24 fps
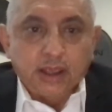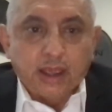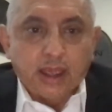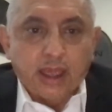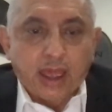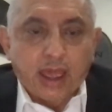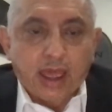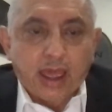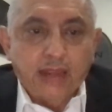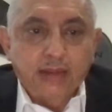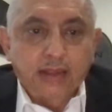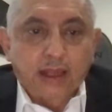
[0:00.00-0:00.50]

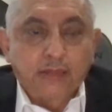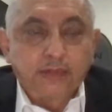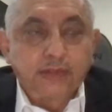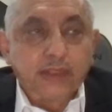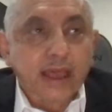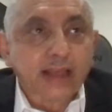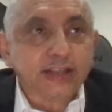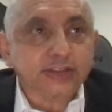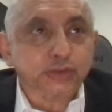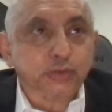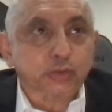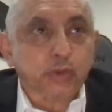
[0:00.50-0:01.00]
And
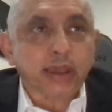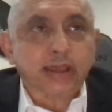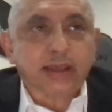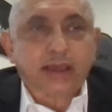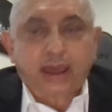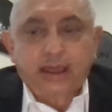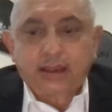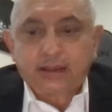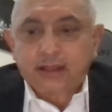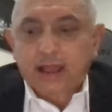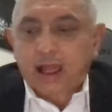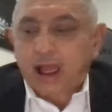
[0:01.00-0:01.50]
next
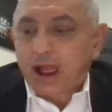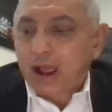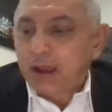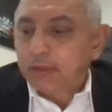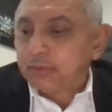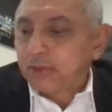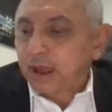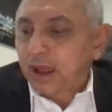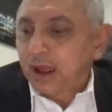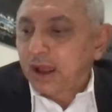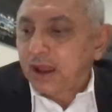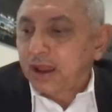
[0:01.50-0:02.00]
weekend,
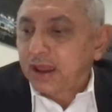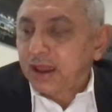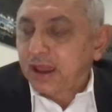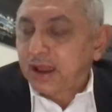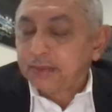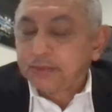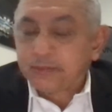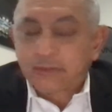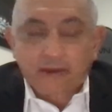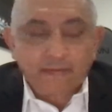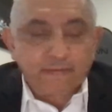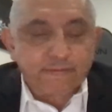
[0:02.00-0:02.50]
I
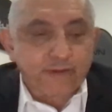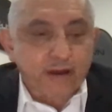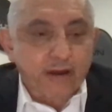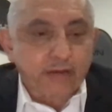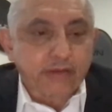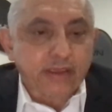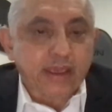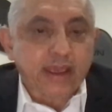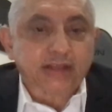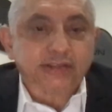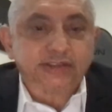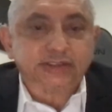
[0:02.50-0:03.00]
am
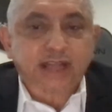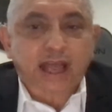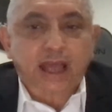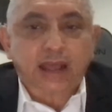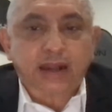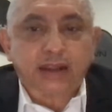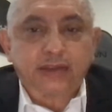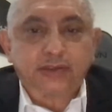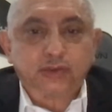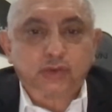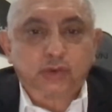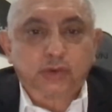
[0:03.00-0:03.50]
very
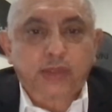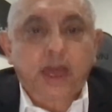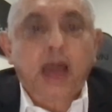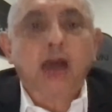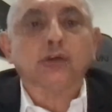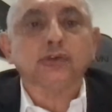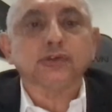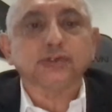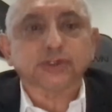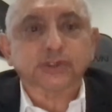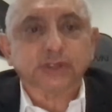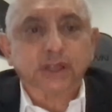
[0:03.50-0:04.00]
excited to
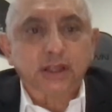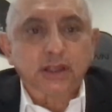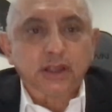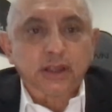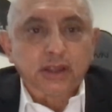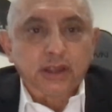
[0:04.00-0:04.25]
announce